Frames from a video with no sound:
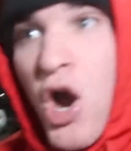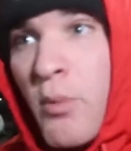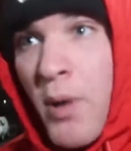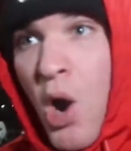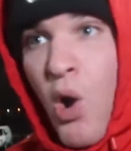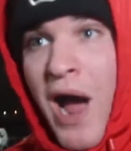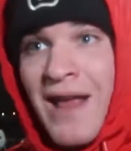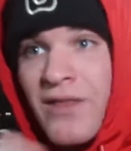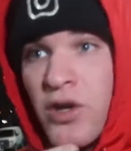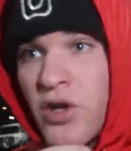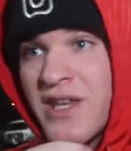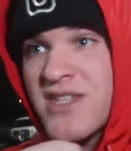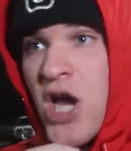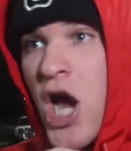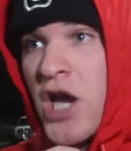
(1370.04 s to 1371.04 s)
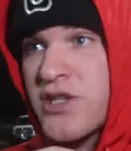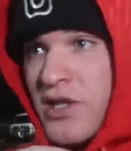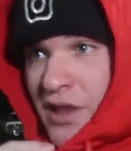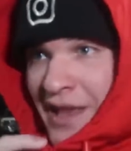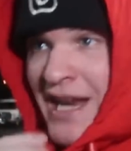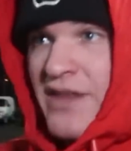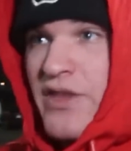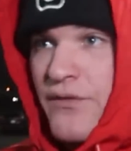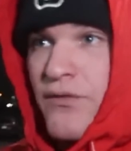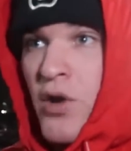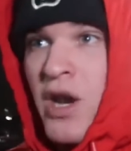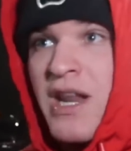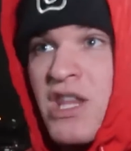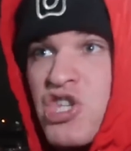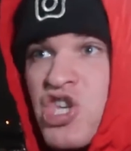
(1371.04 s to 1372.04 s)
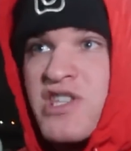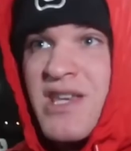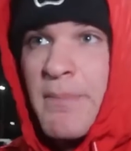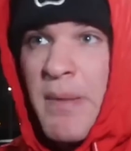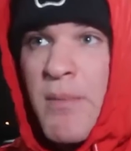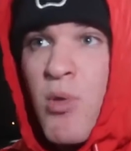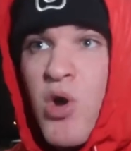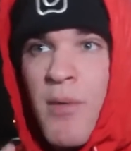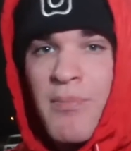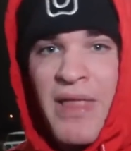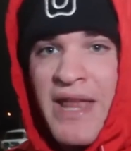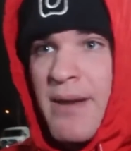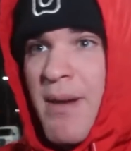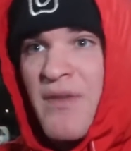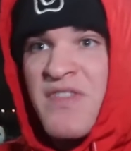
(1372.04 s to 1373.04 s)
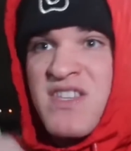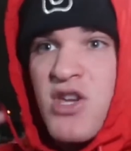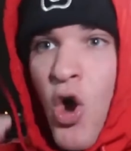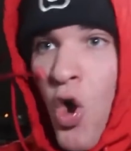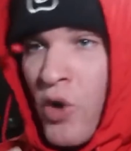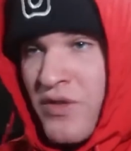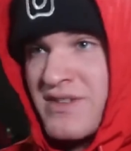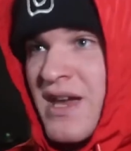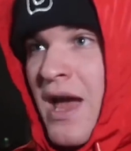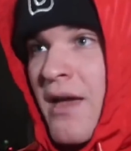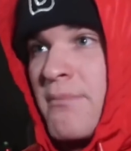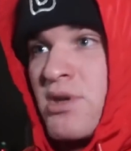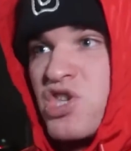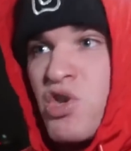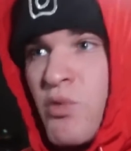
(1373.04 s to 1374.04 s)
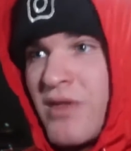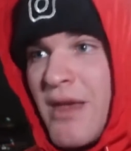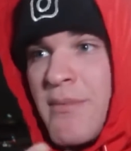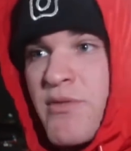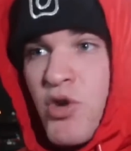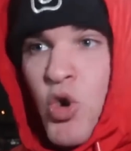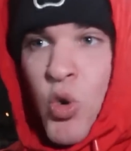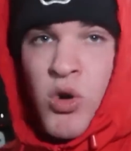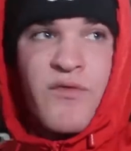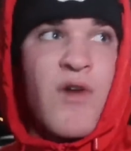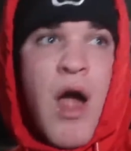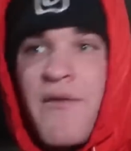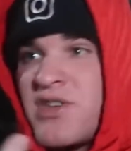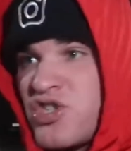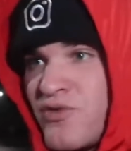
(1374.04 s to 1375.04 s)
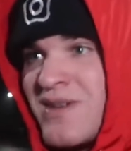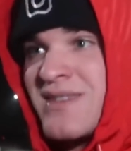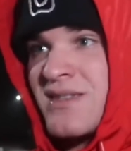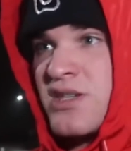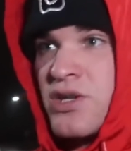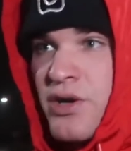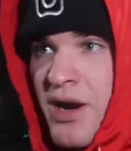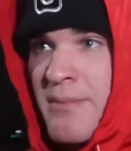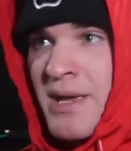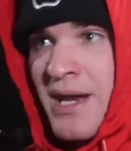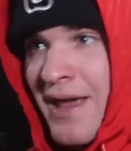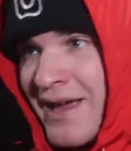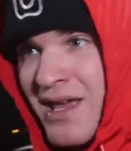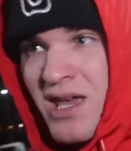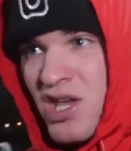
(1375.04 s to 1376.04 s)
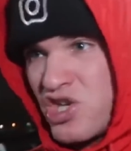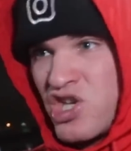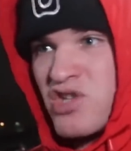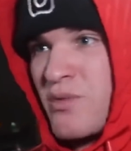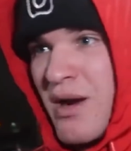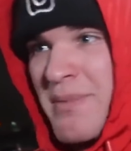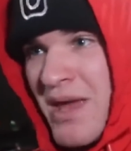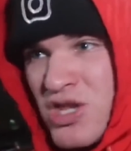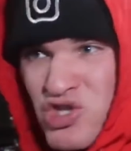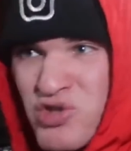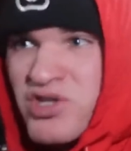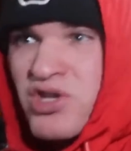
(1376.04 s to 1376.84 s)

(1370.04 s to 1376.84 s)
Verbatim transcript: yo, bro, I literally talked to the lady at the front and she said people complain about this all the time, but she wouldn't let me record for obvious reasons, you know what I mean? Like, yeah. She doesn't want to be on